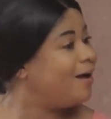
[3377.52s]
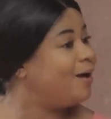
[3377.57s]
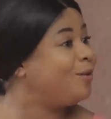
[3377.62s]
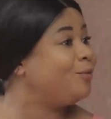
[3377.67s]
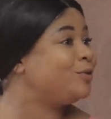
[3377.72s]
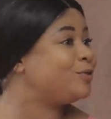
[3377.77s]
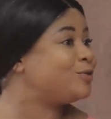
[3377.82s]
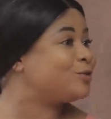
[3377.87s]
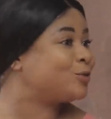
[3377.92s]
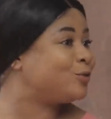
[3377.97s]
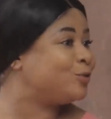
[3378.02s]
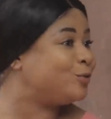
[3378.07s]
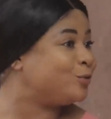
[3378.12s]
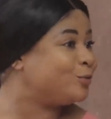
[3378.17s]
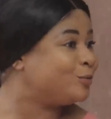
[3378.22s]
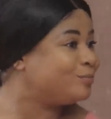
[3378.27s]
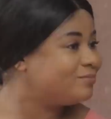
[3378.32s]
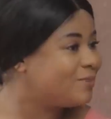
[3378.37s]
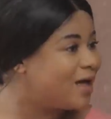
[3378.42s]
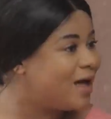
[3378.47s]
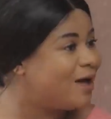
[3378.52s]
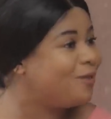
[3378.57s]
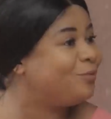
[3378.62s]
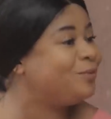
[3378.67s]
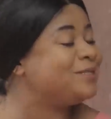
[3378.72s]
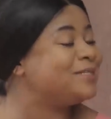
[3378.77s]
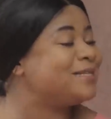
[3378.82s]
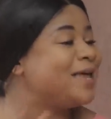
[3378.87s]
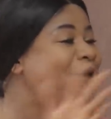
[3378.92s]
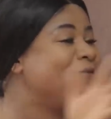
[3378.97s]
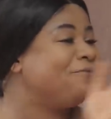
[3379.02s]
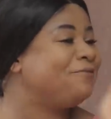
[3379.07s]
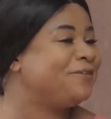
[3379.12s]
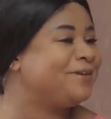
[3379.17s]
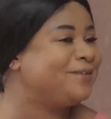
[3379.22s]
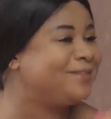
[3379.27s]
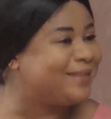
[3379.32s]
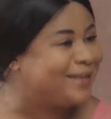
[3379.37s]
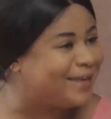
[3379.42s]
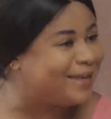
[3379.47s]
How is school? How is
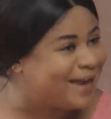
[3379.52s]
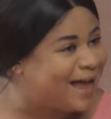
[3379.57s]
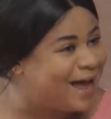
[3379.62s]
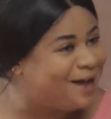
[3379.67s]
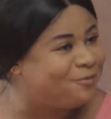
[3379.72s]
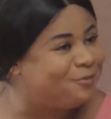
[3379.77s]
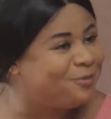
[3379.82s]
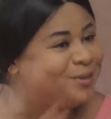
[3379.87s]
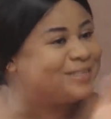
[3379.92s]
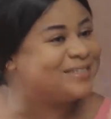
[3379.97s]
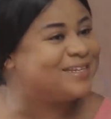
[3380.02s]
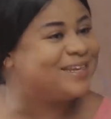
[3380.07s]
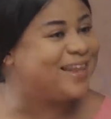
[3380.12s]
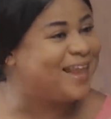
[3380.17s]
everything? How is